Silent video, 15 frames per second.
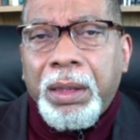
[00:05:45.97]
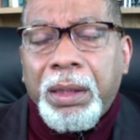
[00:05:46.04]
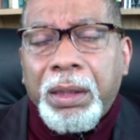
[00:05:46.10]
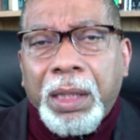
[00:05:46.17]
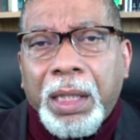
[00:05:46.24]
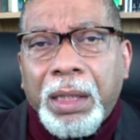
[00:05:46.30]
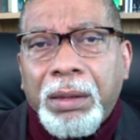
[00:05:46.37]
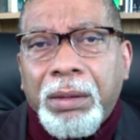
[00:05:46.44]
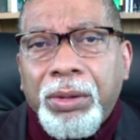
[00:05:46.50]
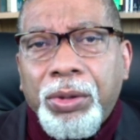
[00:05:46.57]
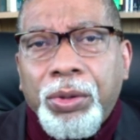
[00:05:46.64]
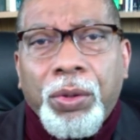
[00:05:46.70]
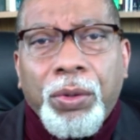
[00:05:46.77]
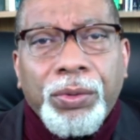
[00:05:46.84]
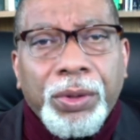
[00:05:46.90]
that
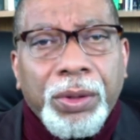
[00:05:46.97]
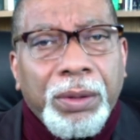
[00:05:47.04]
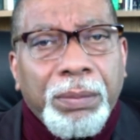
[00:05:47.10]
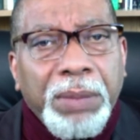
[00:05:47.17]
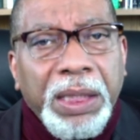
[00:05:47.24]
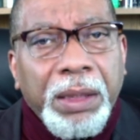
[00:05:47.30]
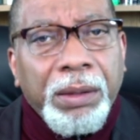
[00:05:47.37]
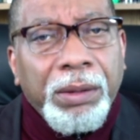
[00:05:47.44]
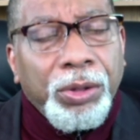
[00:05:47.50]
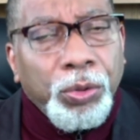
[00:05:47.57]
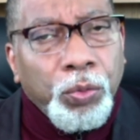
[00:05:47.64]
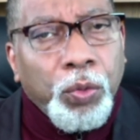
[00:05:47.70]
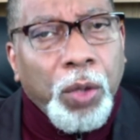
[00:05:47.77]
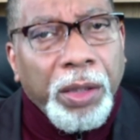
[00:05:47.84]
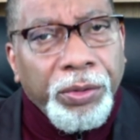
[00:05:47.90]
causes me to
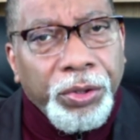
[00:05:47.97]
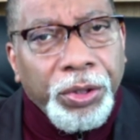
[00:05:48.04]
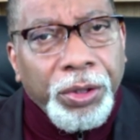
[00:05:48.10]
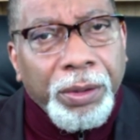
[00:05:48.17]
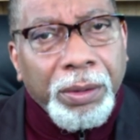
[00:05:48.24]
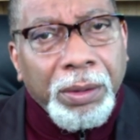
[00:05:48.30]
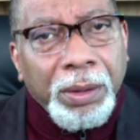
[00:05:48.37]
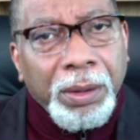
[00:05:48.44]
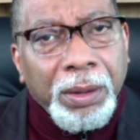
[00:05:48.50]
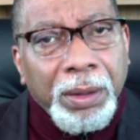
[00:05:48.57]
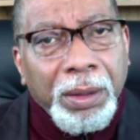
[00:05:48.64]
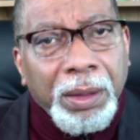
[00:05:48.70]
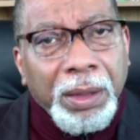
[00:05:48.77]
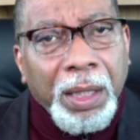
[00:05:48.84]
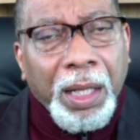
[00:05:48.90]
wander
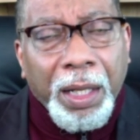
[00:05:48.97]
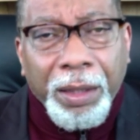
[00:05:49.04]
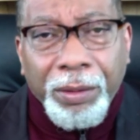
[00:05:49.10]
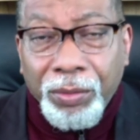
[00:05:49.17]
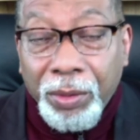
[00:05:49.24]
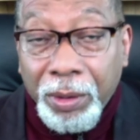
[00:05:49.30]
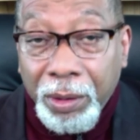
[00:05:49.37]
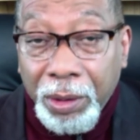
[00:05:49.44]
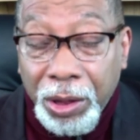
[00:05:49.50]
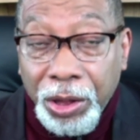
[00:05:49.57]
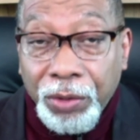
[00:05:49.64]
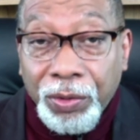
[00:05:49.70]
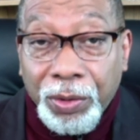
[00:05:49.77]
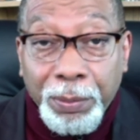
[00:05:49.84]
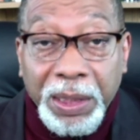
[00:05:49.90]
and
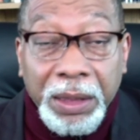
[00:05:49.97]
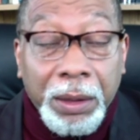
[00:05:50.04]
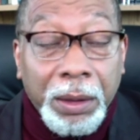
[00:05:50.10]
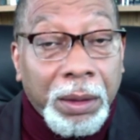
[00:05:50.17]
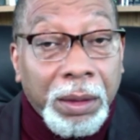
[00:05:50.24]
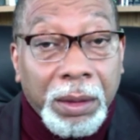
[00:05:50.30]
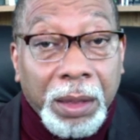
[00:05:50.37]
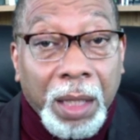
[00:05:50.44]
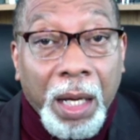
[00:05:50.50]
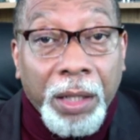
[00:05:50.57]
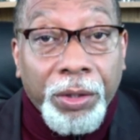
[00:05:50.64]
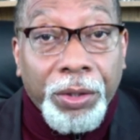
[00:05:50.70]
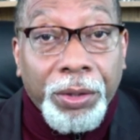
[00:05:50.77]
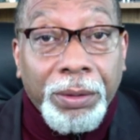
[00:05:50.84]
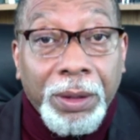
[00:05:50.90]
gives me the
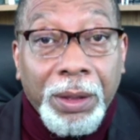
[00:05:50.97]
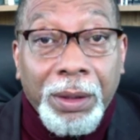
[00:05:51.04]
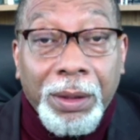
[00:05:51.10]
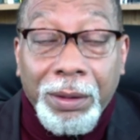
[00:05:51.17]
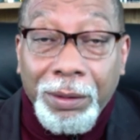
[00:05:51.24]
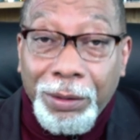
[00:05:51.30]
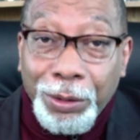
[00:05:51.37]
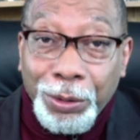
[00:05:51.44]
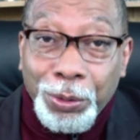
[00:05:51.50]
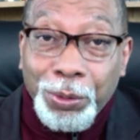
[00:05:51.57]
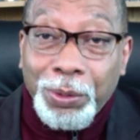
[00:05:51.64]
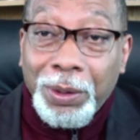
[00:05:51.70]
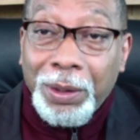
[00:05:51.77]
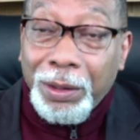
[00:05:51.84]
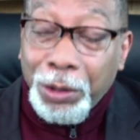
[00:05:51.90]
desire to
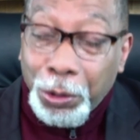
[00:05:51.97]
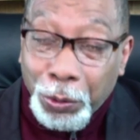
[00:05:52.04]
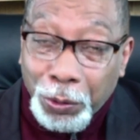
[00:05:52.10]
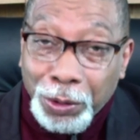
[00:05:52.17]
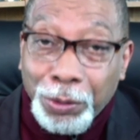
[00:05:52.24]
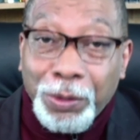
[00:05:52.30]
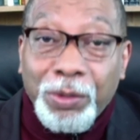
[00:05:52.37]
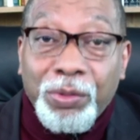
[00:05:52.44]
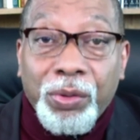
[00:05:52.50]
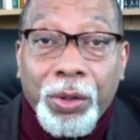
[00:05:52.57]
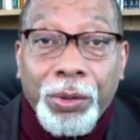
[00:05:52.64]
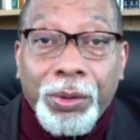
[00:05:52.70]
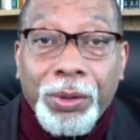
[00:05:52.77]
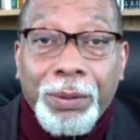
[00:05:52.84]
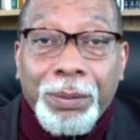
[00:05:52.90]
go a little
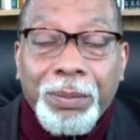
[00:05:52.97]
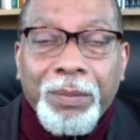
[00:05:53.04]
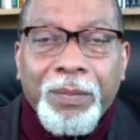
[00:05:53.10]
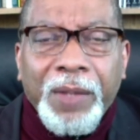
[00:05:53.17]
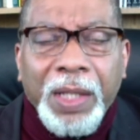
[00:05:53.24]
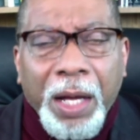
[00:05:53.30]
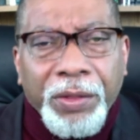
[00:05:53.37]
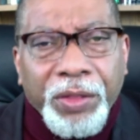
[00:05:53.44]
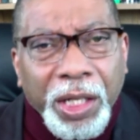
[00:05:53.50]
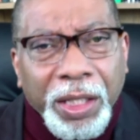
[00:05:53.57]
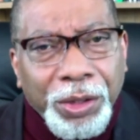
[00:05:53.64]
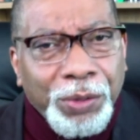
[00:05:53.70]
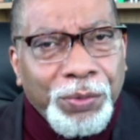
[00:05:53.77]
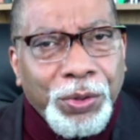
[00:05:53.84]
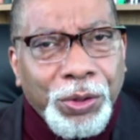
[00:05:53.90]
further. I
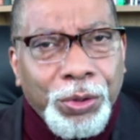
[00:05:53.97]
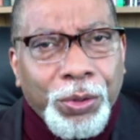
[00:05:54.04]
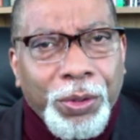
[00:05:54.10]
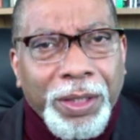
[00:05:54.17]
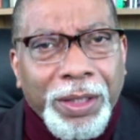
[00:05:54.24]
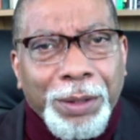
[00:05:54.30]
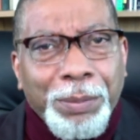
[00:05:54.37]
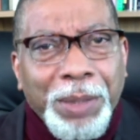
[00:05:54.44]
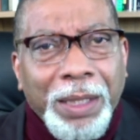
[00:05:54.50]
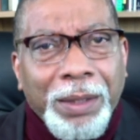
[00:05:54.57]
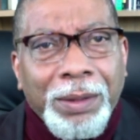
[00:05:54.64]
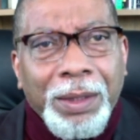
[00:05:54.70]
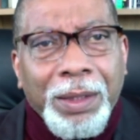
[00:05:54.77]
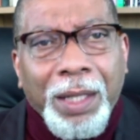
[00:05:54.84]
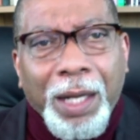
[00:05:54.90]
thank you for joining me.
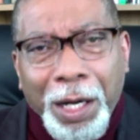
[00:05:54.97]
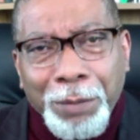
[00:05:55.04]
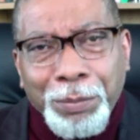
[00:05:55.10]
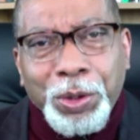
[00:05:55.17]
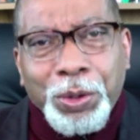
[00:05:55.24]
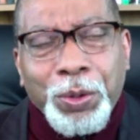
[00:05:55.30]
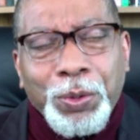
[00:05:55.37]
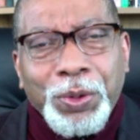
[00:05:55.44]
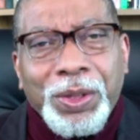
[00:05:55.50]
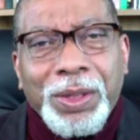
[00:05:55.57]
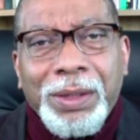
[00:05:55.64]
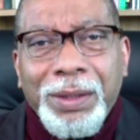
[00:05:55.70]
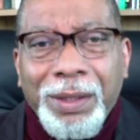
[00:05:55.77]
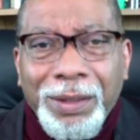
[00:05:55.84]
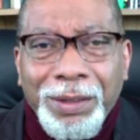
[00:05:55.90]
I'm your
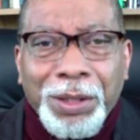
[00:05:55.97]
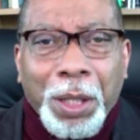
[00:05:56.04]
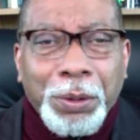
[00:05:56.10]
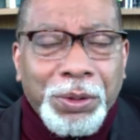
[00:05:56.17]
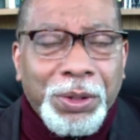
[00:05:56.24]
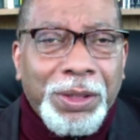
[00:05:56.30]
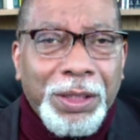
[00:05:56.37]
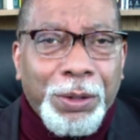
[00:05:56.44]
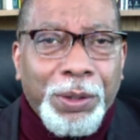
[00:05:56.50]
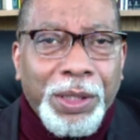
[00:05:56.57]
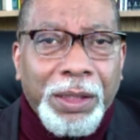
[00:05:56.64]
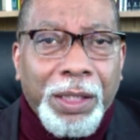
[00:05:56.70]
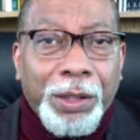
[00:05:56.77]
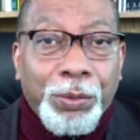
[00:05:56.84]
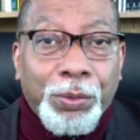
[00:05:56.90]
host, Dr.
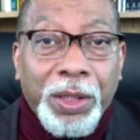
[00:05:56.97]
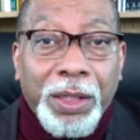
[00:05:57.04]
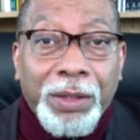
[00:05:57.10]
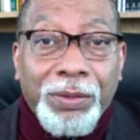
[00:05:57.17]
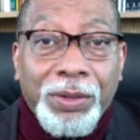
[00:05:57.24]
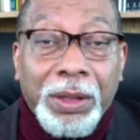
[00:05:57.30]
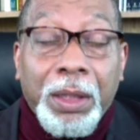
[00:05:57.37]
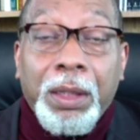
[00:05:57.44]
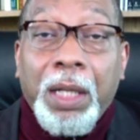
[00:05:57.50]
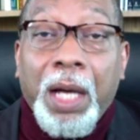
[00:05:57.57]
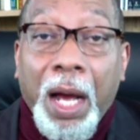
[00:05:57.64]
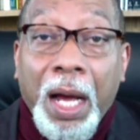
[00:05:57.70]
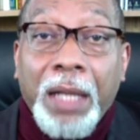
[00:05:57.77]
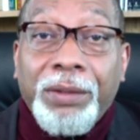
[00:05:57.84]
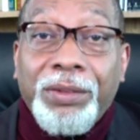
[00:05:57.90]
Derek A. Reeves,
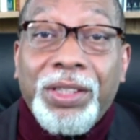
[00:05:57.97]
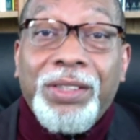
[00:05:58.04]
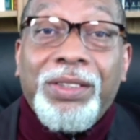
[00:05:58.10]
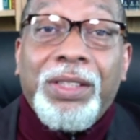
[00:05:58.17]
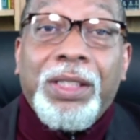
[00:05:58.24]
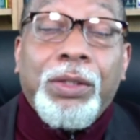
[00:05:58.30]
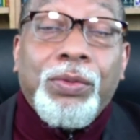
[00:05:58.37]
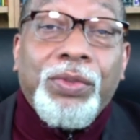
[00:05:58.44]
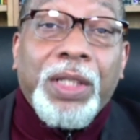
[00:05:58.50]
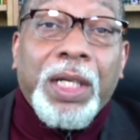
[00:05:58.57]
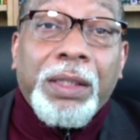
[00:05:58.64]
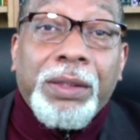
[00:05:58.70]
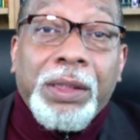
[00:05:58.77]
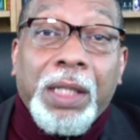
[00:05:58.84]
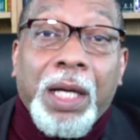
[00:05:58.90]
and until
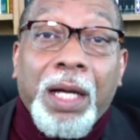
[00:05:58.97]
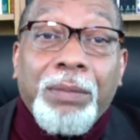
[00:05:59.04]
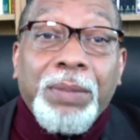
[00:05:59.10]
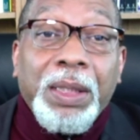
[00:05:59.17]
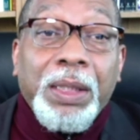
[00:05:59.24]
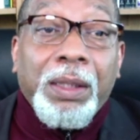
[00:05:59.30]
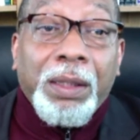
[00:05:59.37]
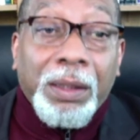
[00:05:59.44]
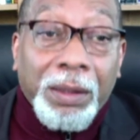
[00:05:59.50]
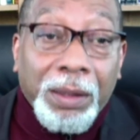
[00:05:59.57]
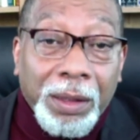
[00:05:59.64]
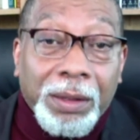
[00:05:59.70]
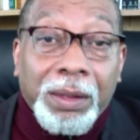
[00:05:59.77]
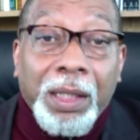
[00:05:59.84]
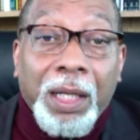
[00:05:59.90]
next time,
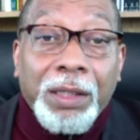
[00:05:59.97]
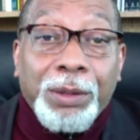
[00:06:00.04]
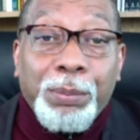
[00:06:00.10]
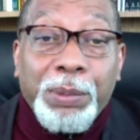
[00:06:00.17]
this has